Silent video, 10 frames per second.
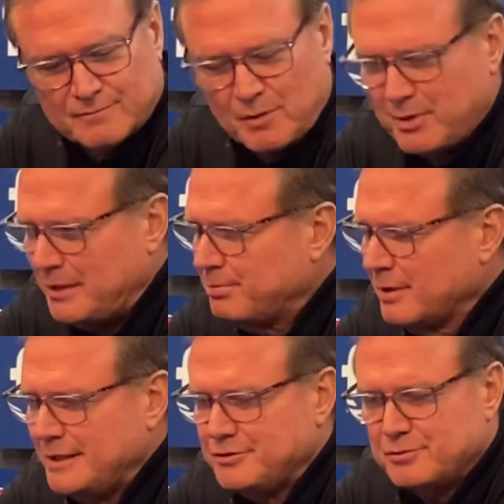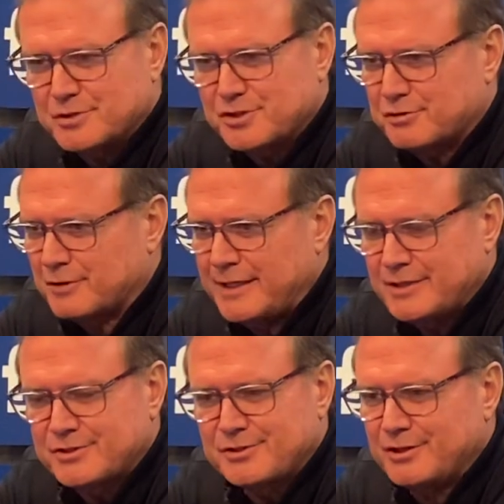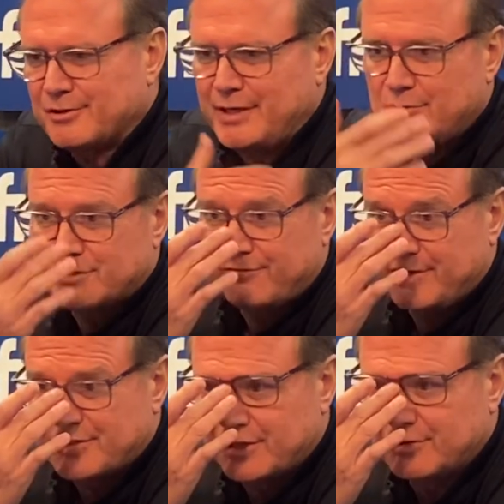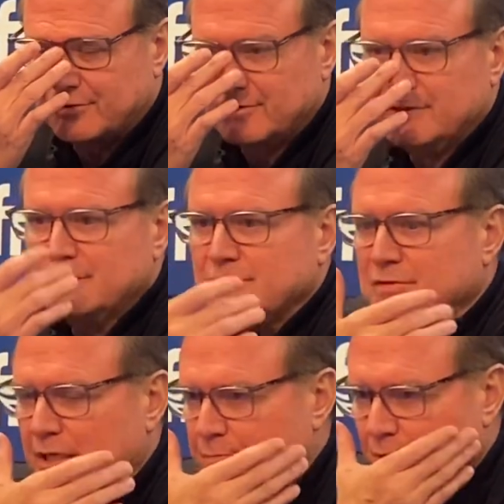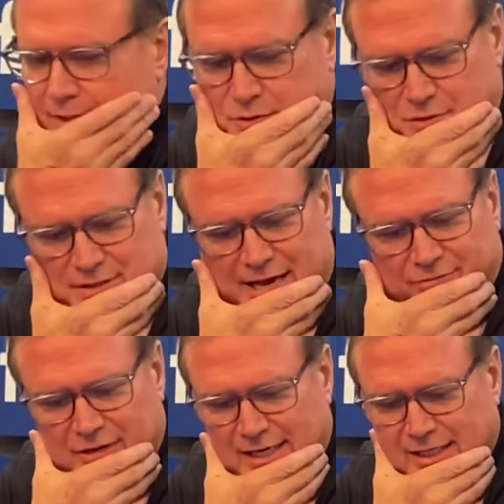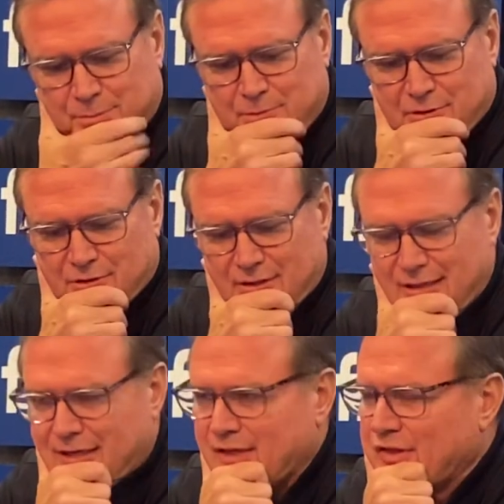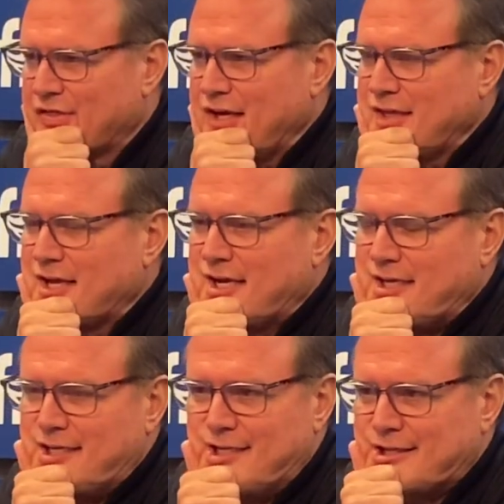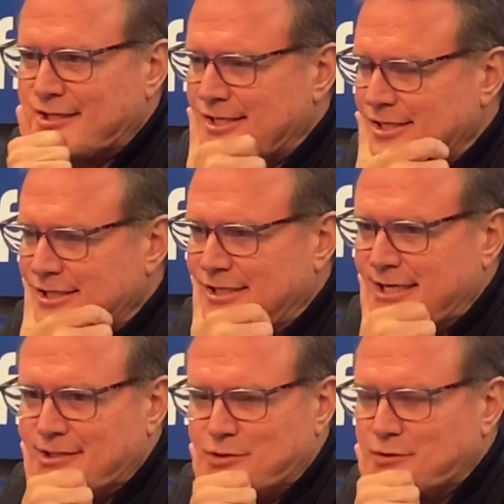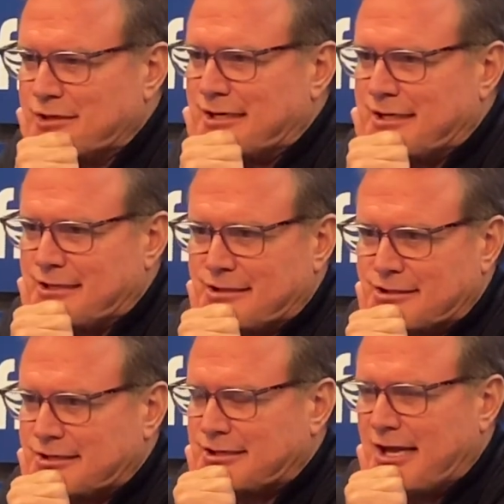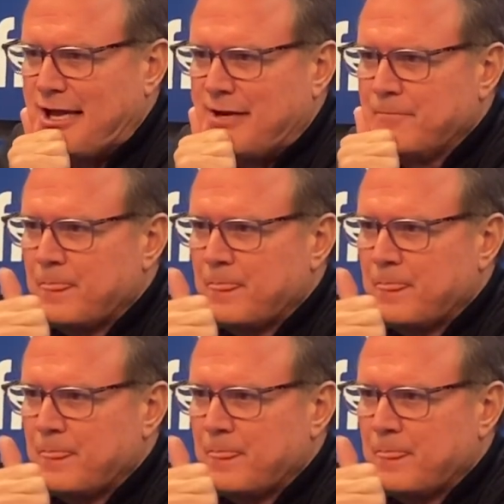But he played to his strengths. You know, he was physical. He played to his athletic ability. And the thing that he did do today,